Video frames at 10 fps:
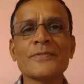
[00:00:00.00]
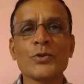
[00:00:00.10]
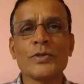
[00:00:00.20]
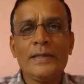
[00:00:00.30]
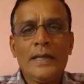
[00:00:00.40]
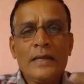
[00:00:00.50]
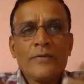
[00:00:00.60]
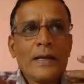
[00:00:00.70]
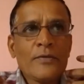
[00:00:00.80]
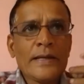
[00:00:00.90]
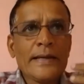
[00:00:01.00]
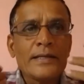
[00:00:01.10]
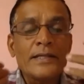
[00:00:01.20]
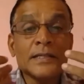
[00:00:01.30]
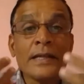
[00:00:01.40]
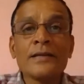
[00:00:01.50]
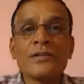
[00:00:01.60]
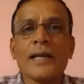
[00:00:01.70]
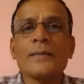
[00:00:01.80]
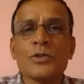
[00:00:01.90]
You see, if I have irrigated it ten
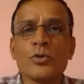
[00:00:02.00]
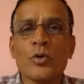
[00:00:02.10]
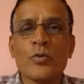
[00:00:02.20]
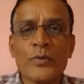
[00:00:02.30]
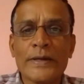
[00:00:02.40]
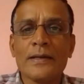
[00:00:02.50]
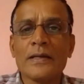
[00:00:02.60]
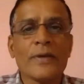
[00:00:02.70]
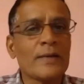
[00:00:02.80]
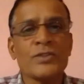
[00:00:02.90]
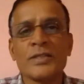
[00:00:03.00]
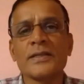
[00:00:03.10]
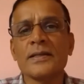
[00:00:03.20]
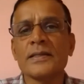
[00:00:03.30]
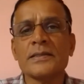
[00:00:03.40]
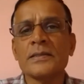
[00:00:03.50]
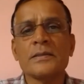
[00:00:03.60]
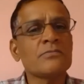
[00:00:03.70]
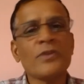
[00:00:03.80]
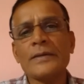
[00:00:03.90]
times in your field, if I have sizzled it,
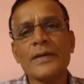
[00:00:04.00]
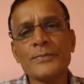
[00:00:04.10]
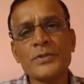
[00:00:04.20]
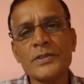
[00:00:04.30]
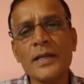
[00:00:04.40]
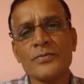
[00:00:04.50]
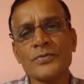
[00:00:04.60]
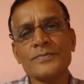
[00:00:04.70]
five times is enough.